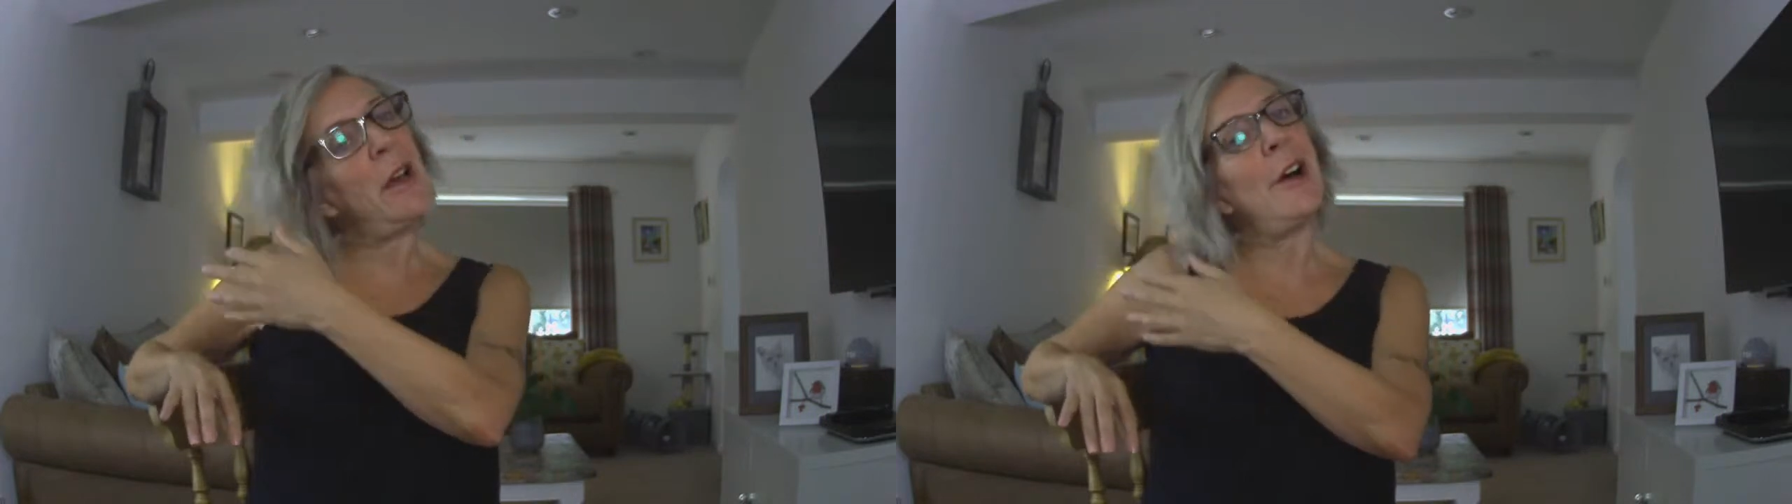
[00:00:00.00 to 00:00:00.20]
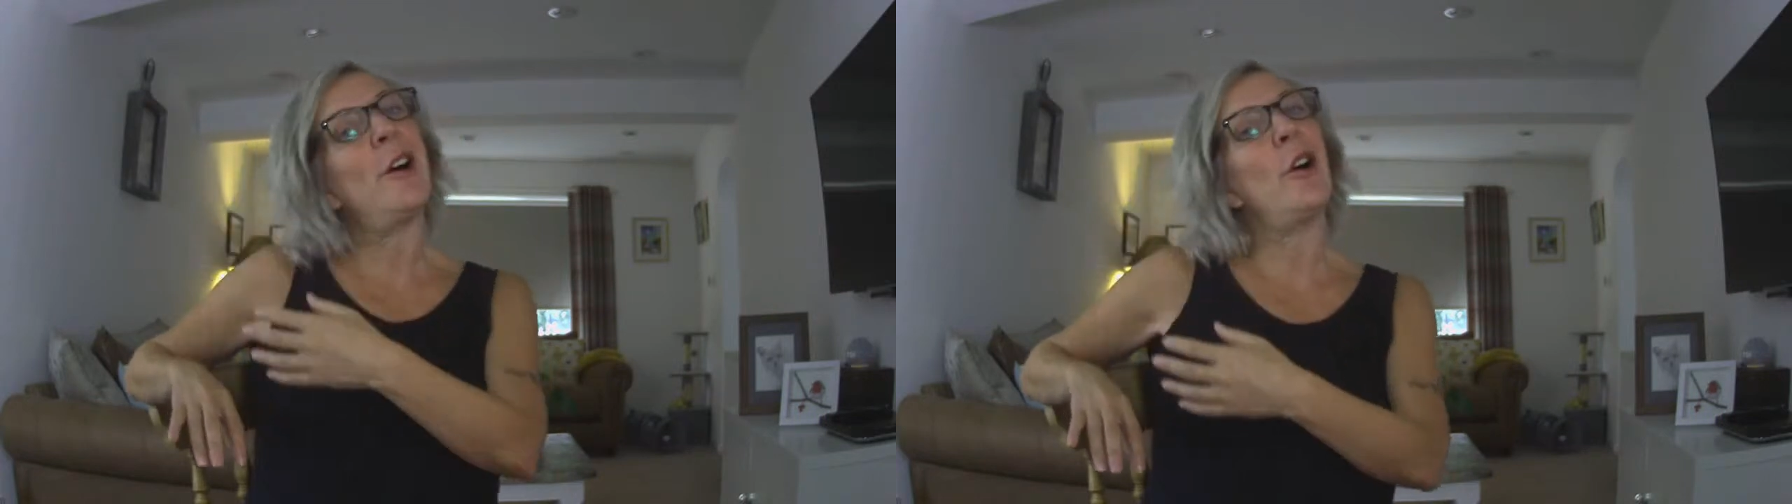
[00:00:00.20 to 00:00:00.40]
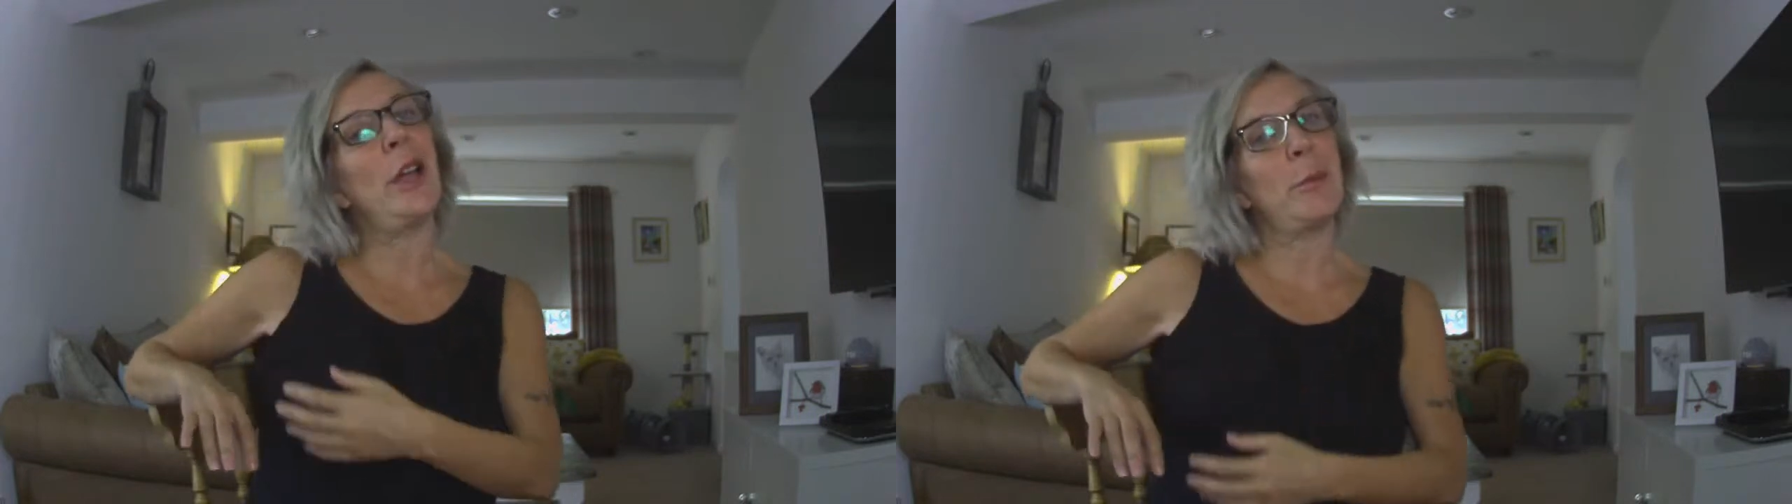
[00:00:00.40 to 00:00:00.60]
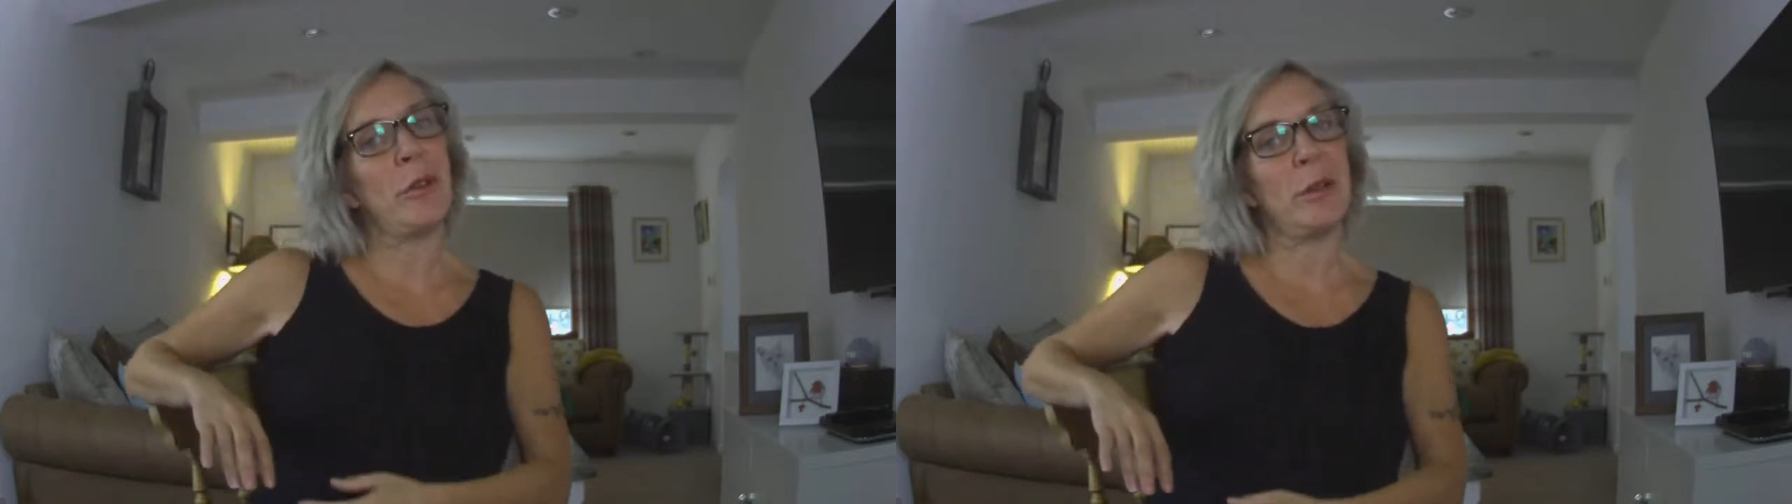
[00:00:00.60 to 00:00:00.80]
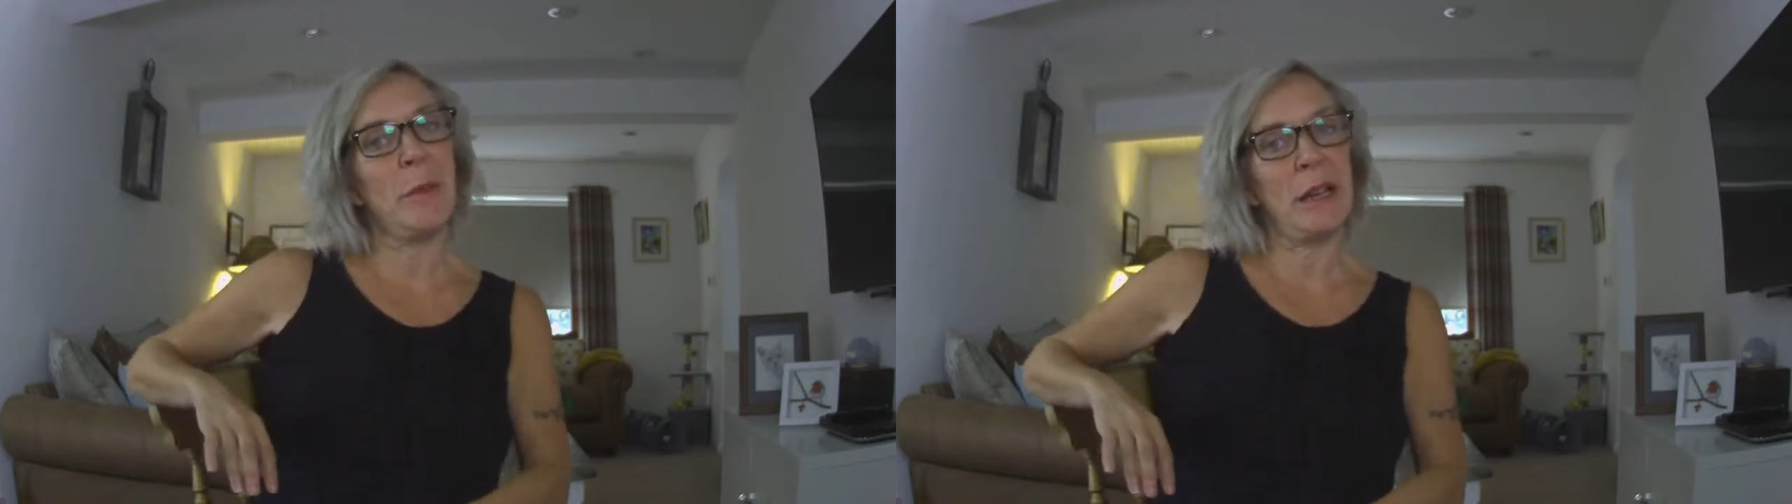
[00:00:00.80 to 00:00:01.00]

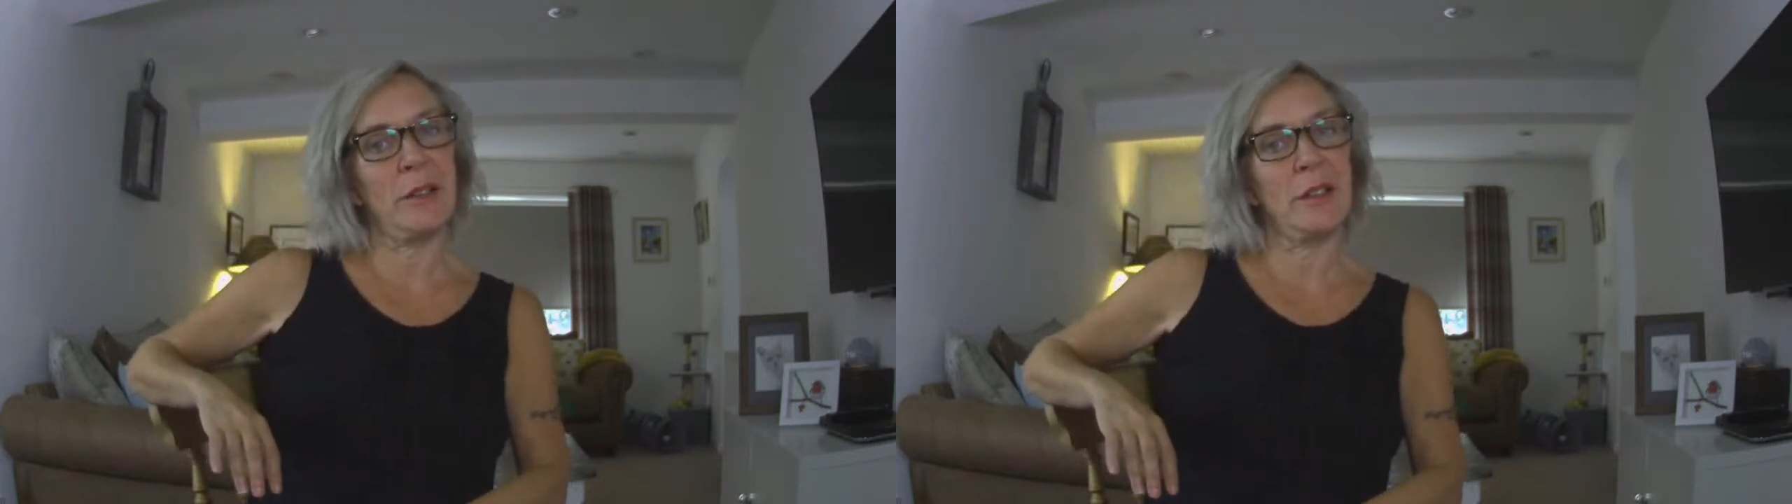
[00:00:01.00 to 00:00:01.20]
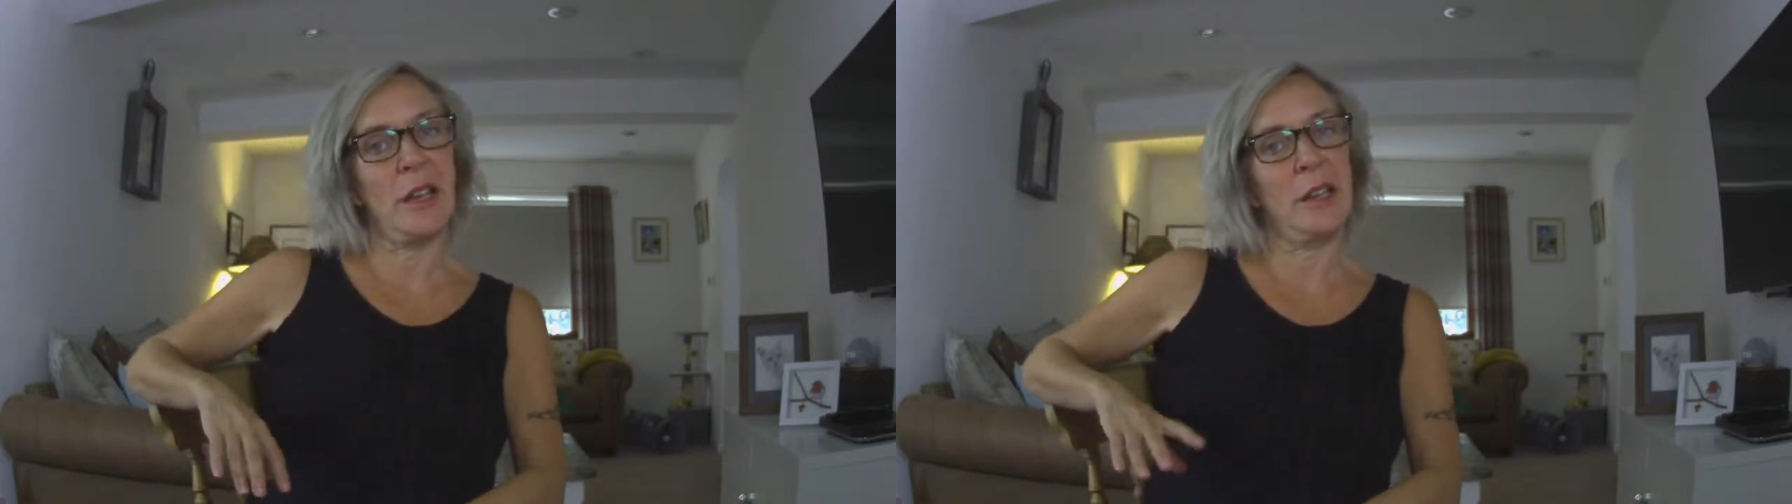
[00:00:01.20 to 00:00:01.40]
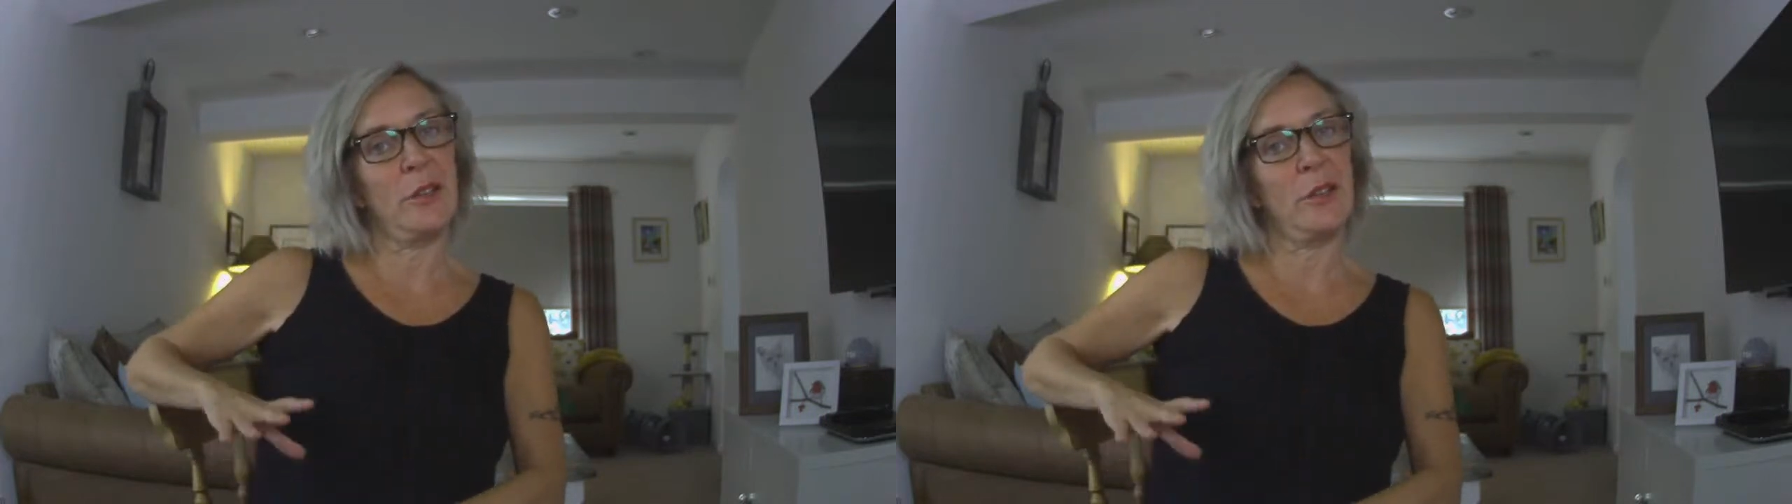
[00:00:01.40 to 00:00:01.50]
hybrid magazine.